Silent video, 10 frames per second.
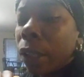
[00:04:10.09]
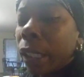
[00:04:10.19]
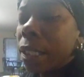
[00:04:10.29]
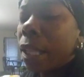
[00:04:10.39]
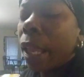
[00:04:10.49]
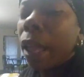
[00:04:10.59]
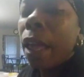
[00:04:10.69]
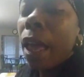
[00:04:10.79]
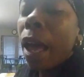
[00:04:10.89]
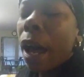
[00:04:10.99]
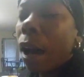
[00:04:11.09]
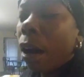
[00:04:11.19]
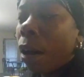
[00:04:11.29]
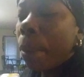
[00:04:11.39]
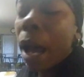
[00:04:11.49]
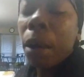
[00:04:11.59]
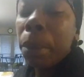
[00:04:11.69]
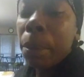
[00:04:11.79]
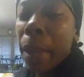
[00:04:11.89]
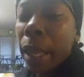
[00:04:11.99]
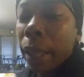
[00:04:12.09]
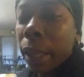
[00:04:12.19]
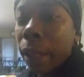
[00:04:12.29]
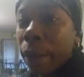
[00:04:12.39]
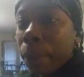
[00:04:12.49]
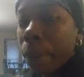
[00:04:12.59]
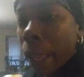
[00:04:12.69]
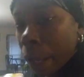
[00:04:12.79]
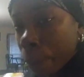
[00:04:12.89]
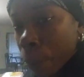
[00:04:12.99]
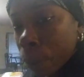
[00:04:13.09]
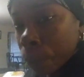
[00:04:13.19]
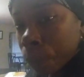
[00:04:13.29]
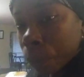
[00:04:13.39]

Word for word: Like I said, um, I'll be back in April